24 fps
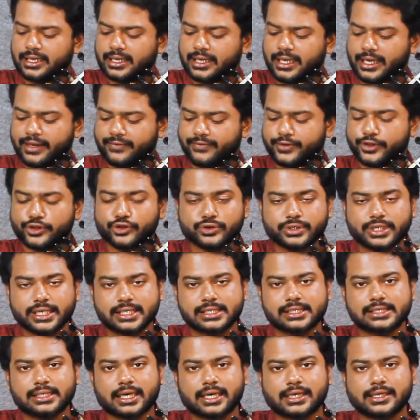even though they
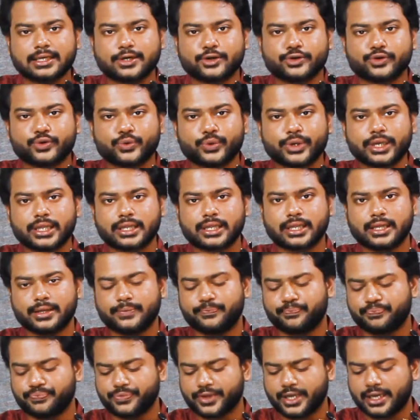start out with
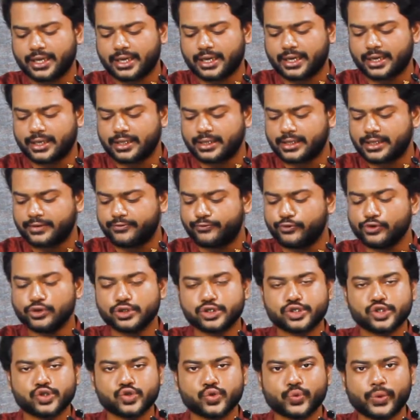the
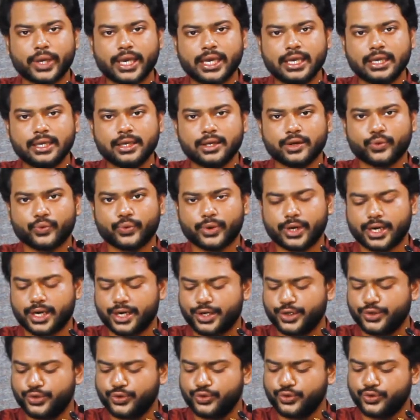full swing,
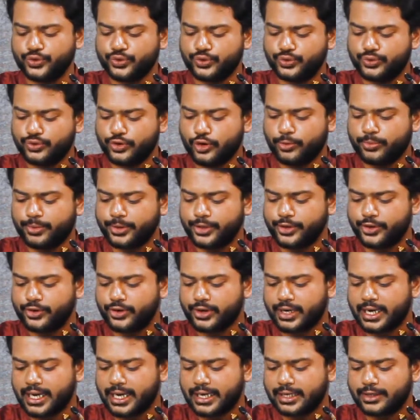where you open
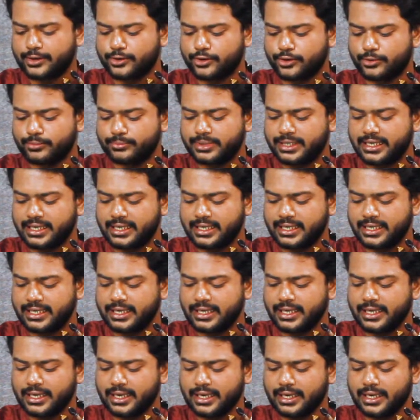your hand
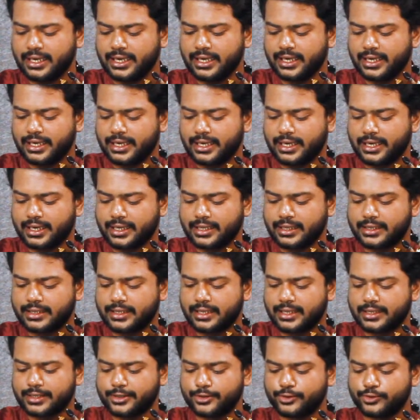completely and
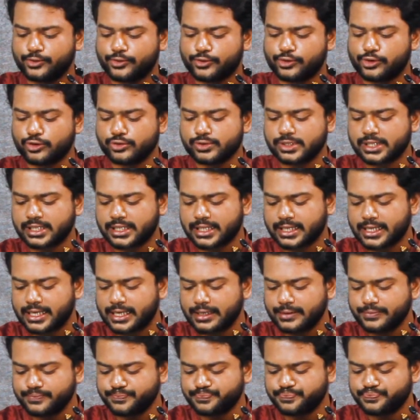then you close it
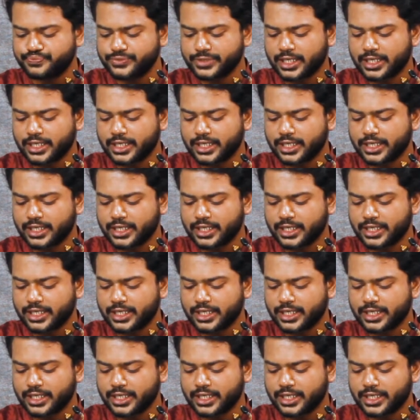again,